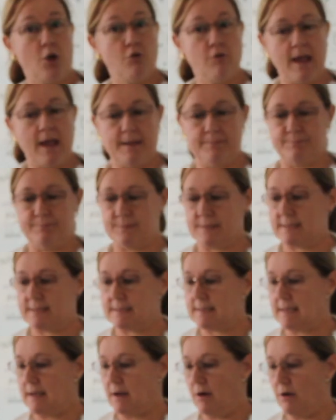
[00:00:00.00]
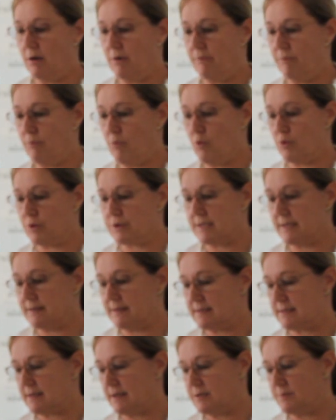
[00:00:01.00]
grams of water
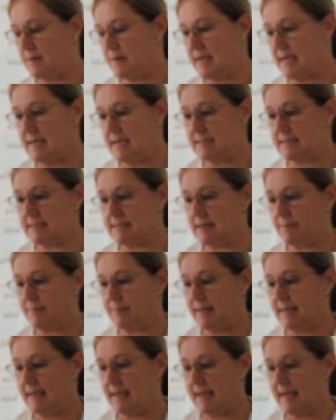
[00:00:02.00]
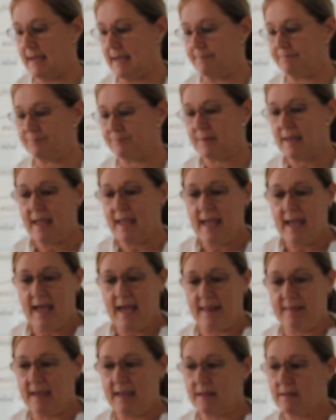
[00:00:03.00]
that's going to be heated up in here.
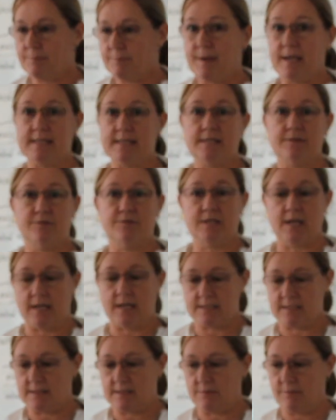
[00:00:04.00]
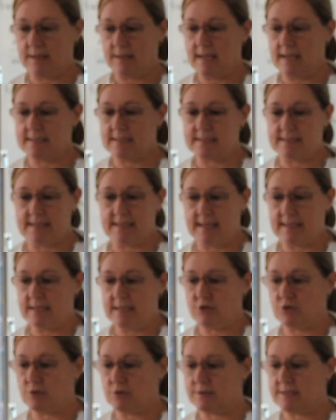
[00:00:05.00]
And the other piece of data that we need is the
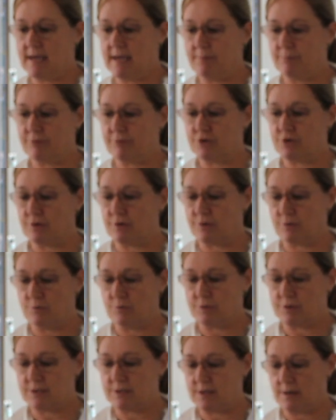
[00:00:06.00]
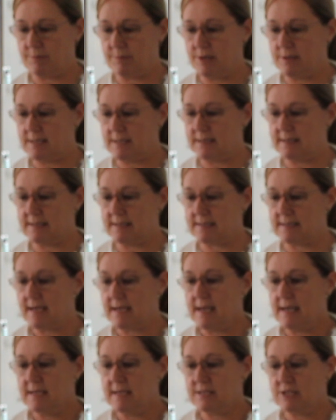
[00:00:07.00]
initial temperature of the water. So I'm using this
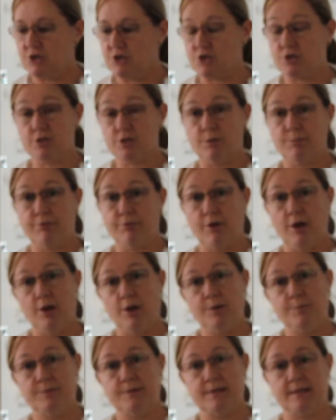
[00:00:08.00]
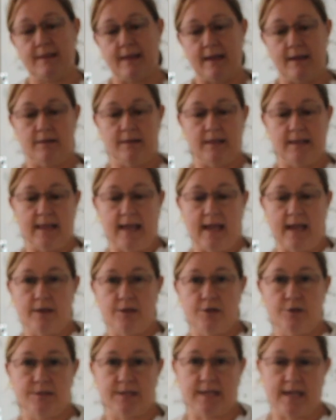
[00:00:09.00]
digital probe, so that will allow you to